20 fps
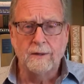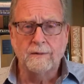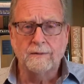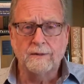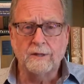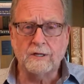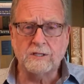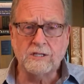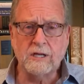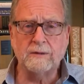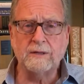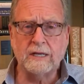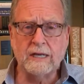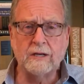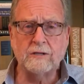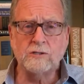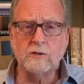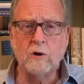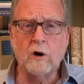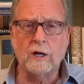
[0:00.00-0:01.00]
There's something
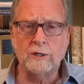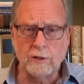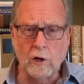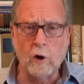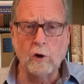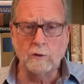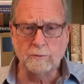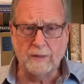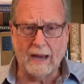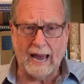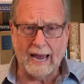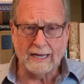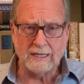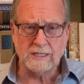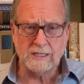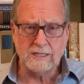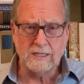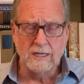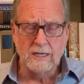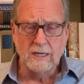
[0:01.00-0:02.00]
else called
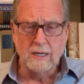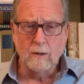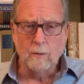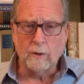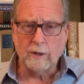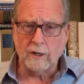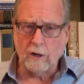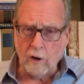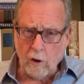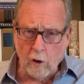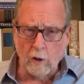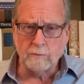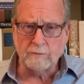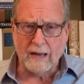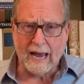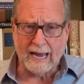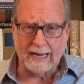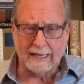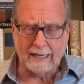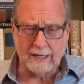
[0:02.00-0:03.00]
holdbacks. What a
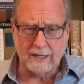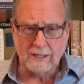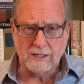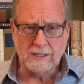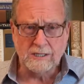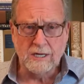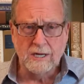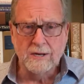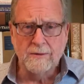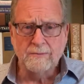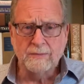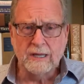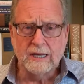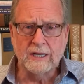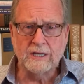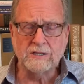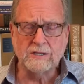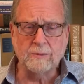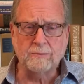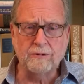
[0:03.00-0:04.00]
holdback is
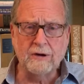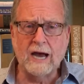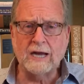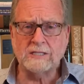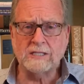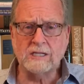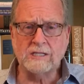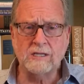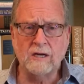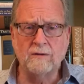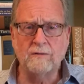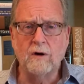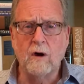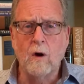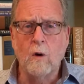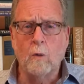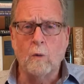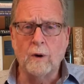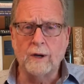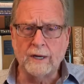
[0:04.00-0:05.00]
the process of
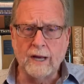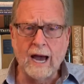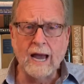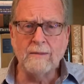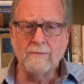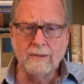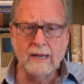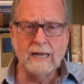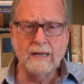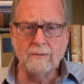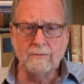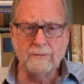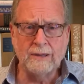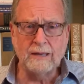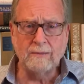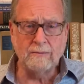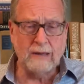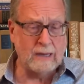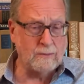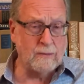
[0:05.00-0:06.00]
when I make
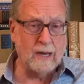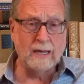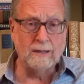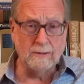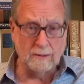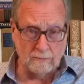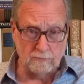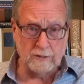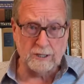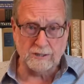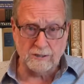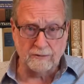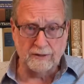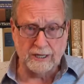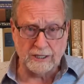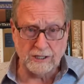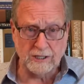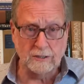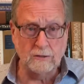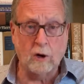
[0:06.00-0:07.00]
my
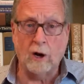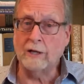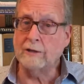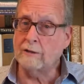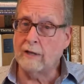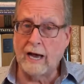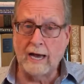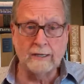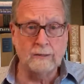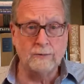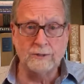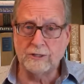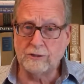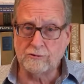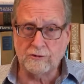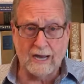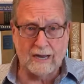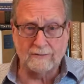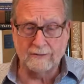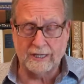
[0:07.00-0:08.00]
reservation online or with a
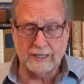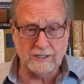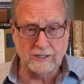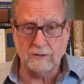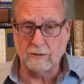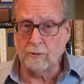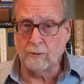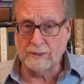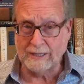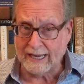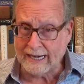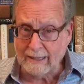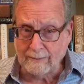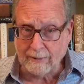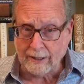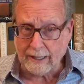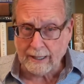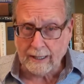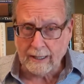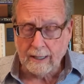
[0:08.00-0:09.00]
travel agent or with
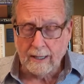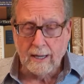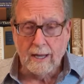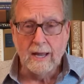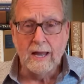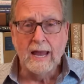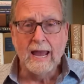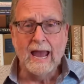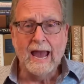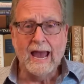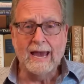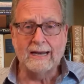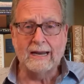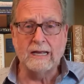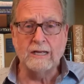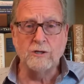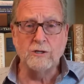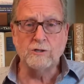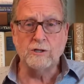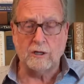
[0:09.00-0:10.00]
anybody, and I
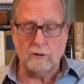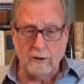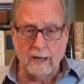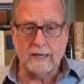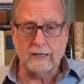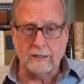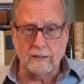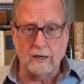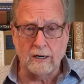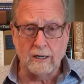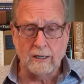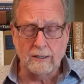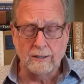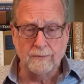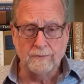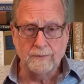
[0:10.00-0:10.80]
use a credit card